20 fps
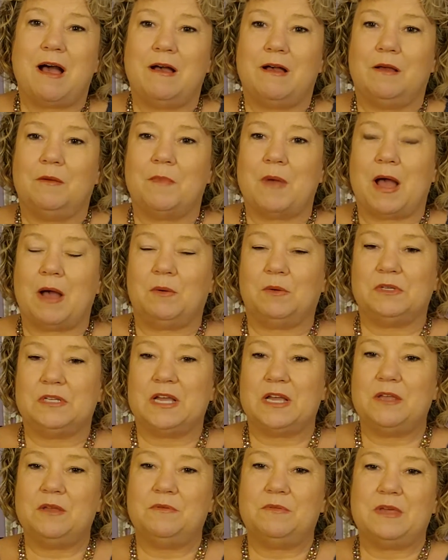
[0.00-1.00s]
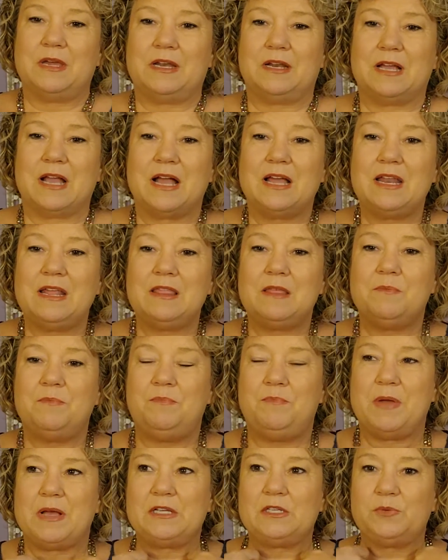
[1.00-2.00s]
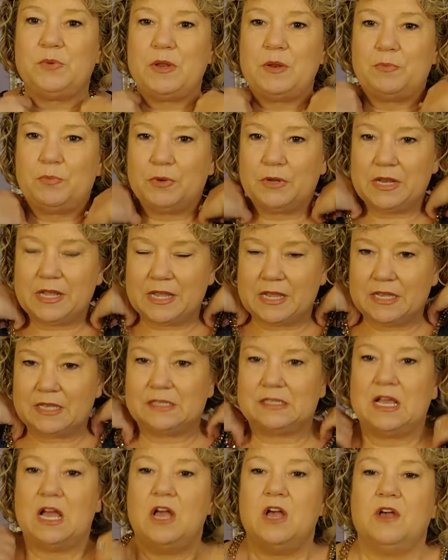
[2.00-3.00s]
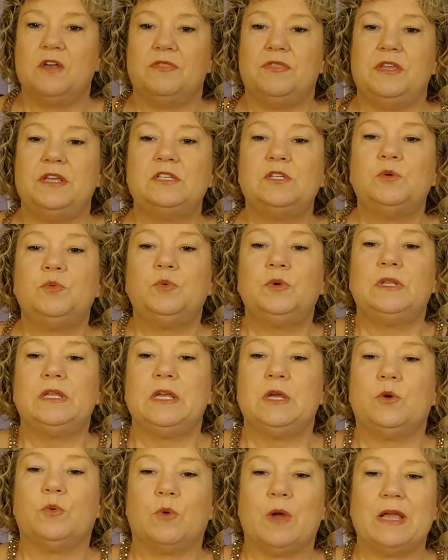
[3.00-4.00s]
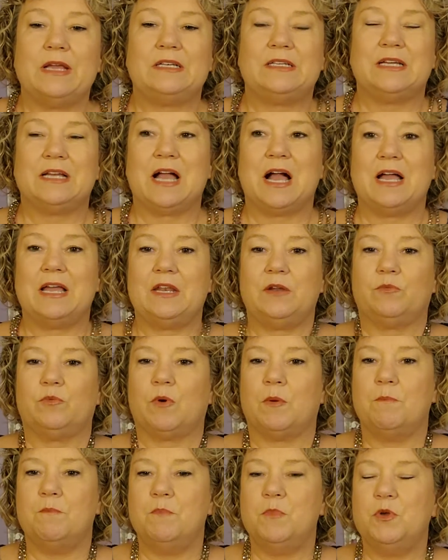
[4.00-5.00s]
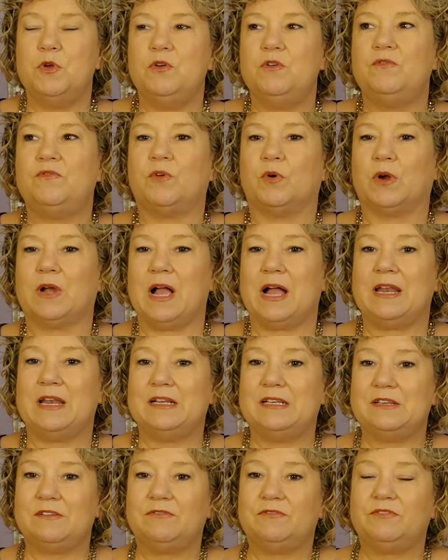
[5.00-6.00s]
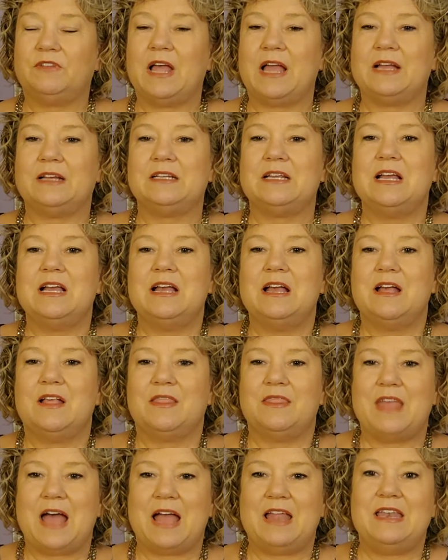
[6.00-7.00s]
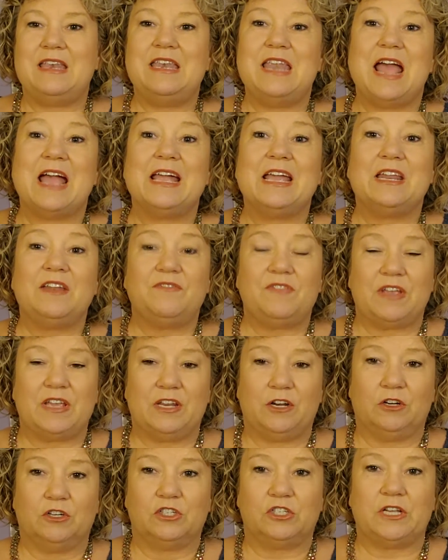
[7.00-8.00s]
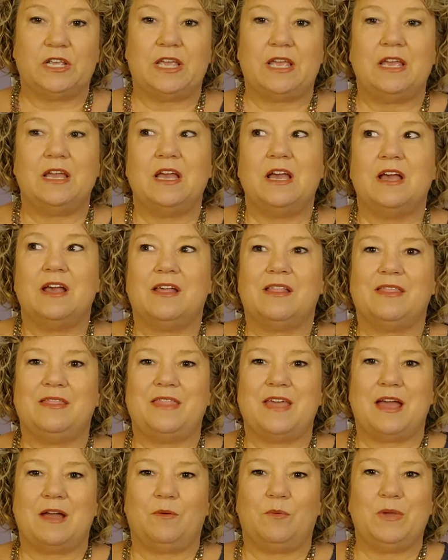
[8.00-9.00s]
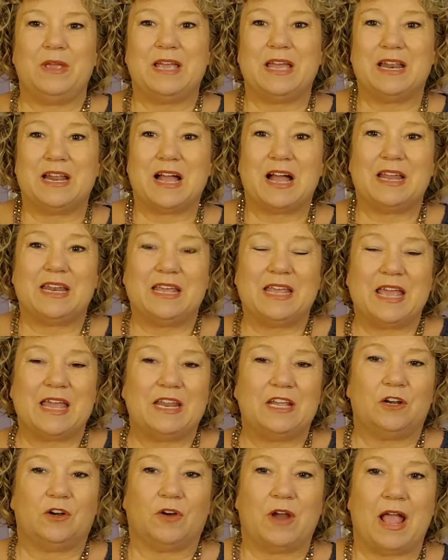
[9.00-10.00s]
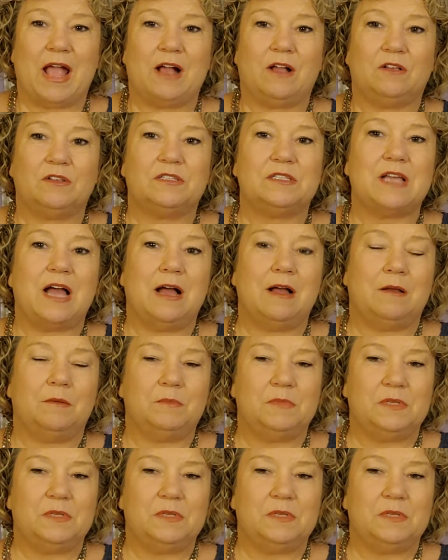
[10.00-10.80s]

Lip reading: I will tell you that kind of the best way to put it is these are really great to kind of remove or kind of deflect that negative energy that we can kind of get in our house